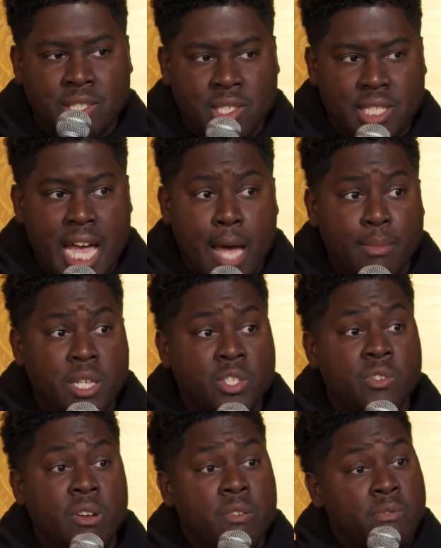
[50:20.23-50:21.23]

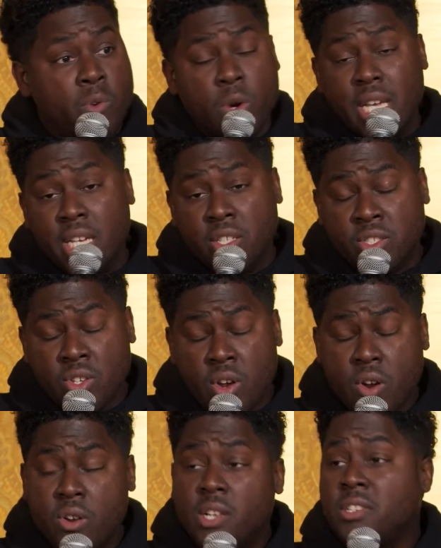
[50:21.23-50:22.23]
established for
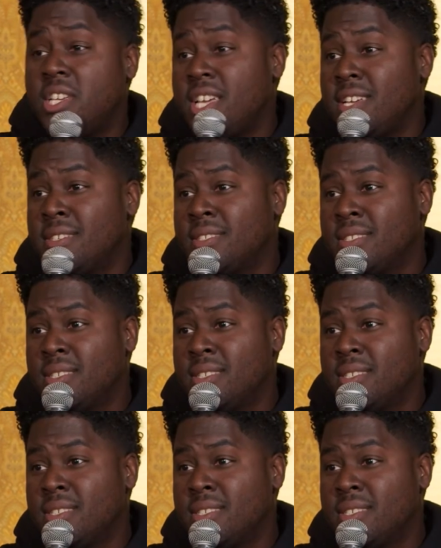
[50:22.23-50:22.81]
eternity.